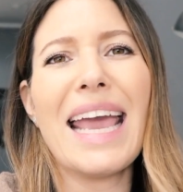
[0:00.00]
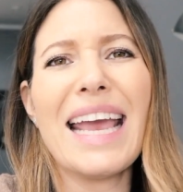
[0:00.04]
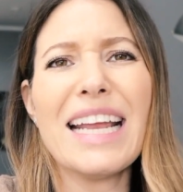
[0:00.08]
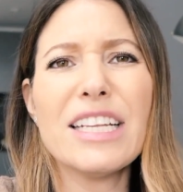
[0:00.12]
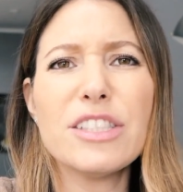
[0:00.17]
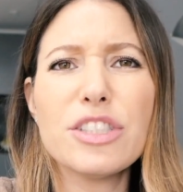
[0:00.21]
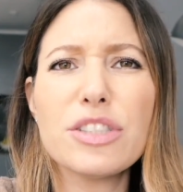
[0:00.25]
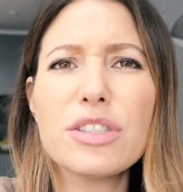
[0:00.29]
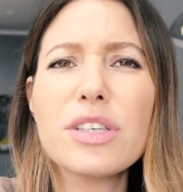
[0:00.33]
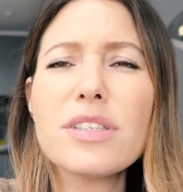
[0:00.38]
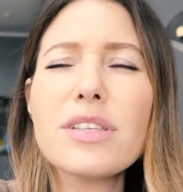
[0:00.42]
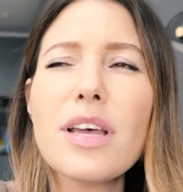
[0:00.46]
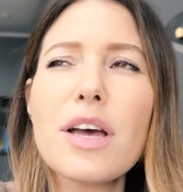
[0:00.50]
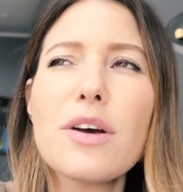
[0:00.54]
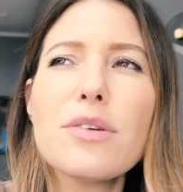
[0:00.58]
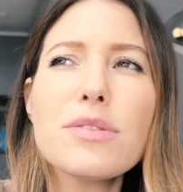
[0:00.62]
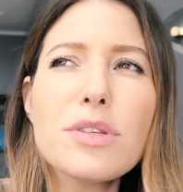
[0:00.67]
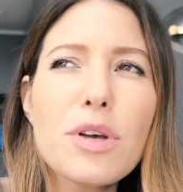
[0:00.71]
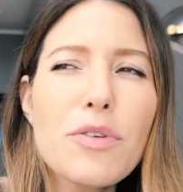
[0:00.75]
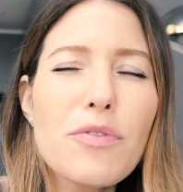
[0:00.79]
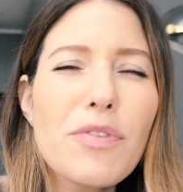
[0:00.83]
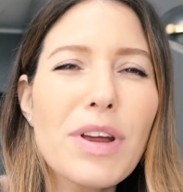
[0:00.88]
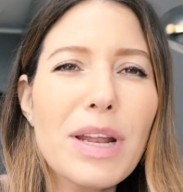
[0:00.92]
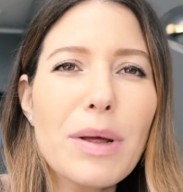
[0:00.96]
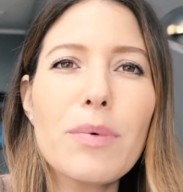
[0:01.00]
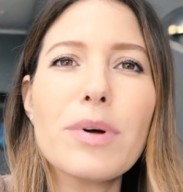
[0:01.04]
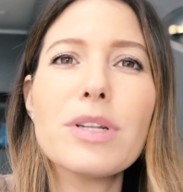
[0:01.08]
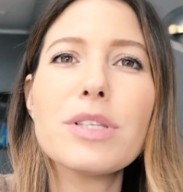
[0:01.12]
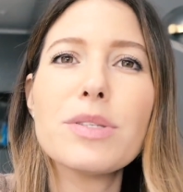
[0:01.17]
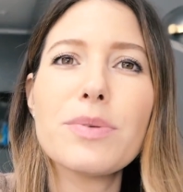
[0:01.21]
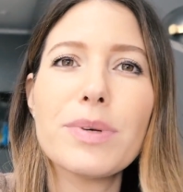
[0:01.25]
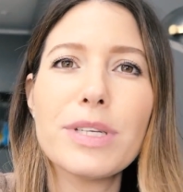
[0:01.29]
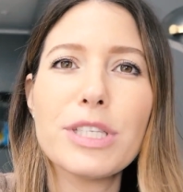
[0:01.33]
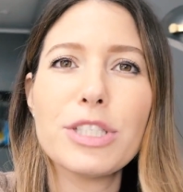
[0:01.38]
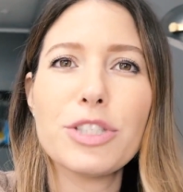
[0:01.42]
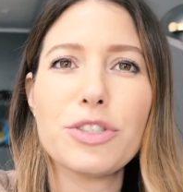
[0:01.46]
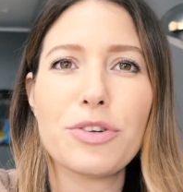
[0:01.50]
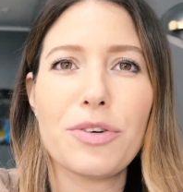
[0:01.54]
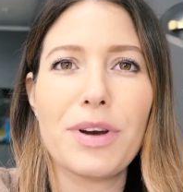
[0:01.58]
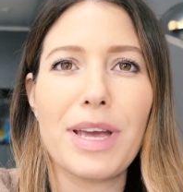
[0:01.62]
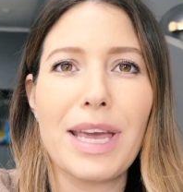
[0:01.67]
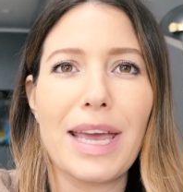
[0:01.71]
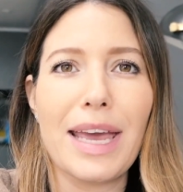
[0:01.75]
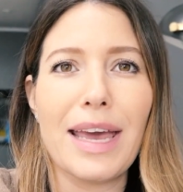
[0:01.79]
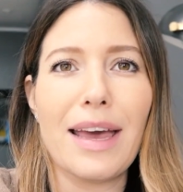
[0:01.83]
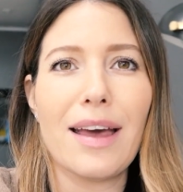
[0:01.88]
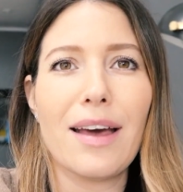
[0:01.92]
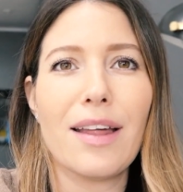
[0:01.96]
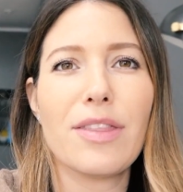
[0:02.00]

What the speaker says: because I also really want to enjoy it.